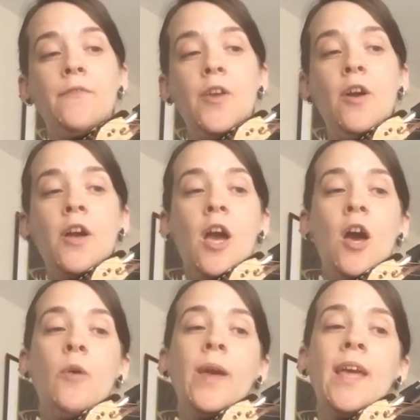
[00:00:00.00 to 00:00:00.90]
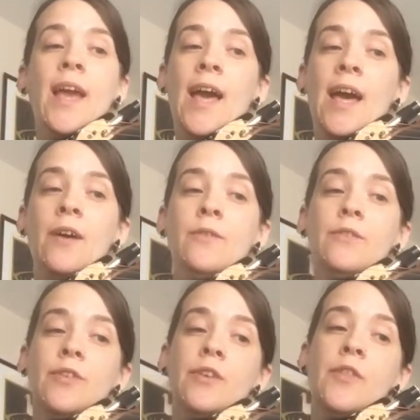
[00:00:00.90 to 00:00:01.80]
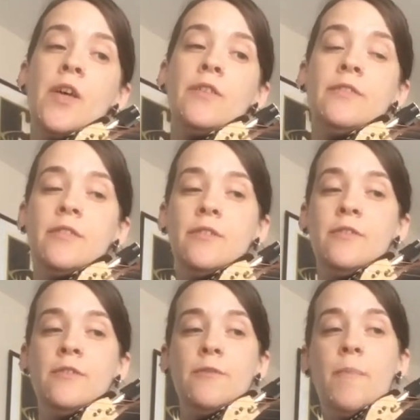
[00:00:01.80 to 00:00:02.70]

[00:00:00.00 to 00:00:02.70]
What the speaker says: you're going out to the supermarket.